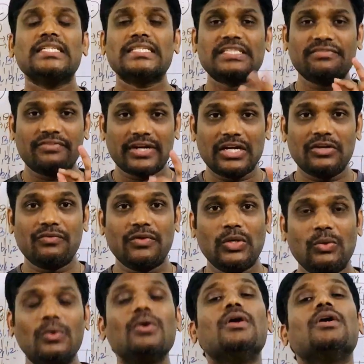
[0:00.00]
the front
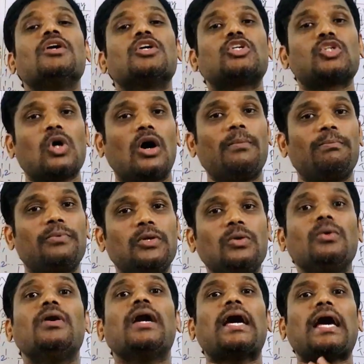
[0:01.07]
view, top
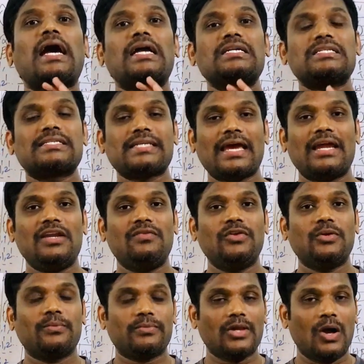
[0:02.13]
view and side
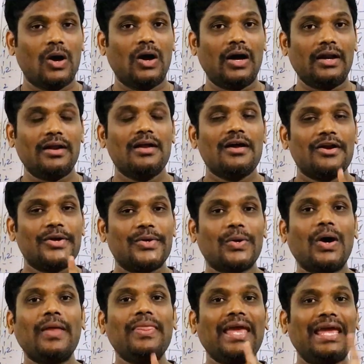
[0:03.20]
view, or
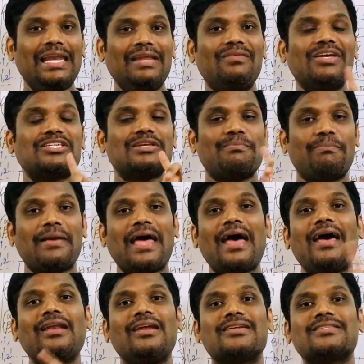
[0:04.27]
draw the elevation
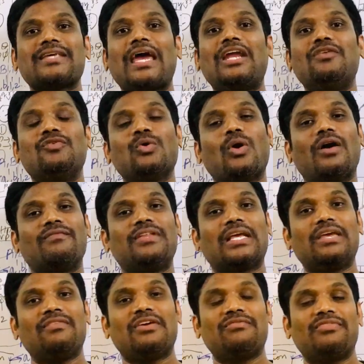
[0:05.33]
plan and side view of the
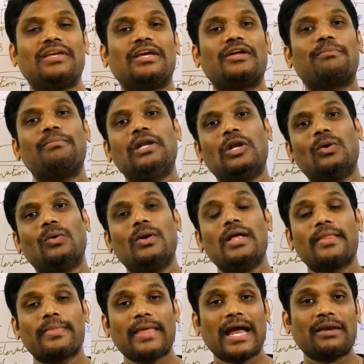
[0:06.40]
given figure below.
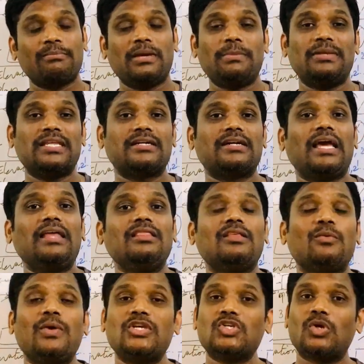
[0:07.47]
That may be the
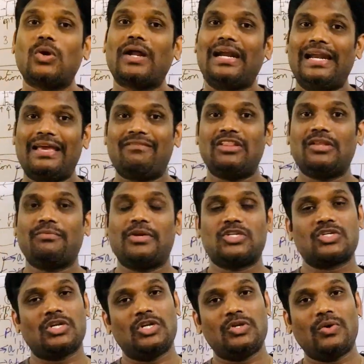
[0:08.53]
10th question or 11th
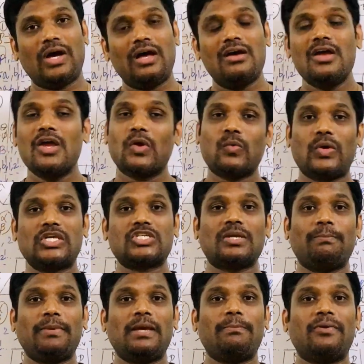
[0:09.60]
question in your
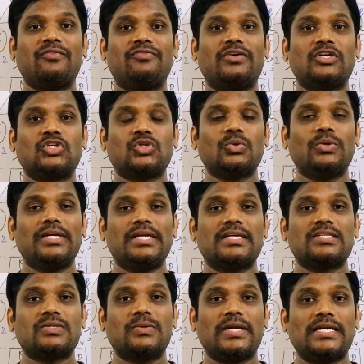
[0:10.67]
question paper for sure, dear
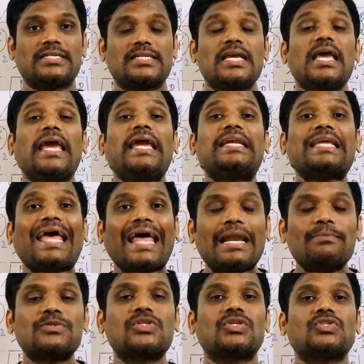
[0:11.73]
students. It
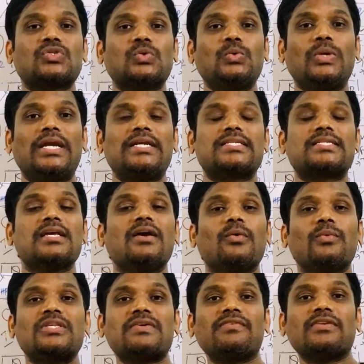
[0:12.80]
helps the students,
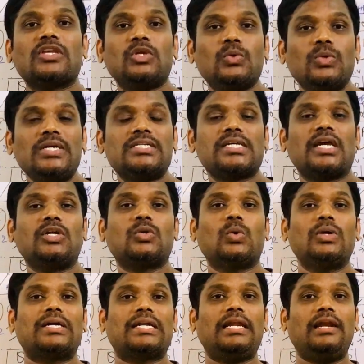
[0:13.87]
whichever the units I
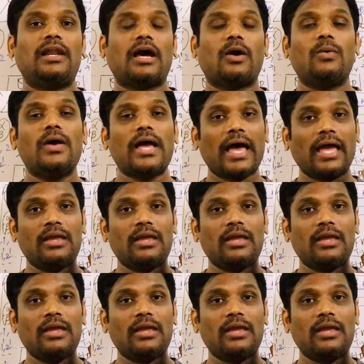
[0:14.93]
told till now,